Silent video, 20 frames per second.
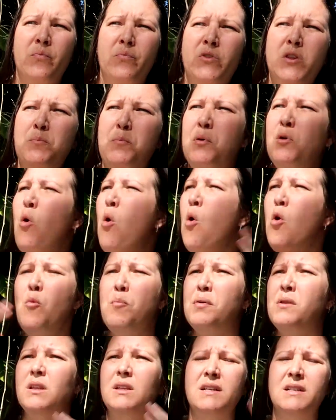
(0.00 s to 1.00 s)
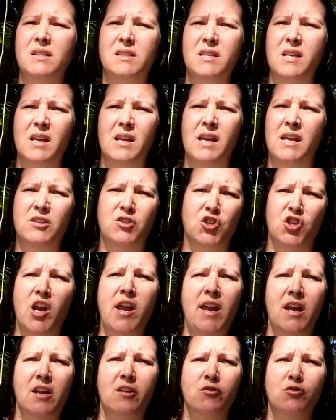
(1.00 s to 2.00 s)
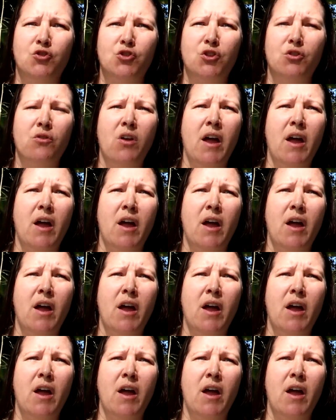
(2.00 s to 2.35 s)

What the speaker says: the whole policing had changed.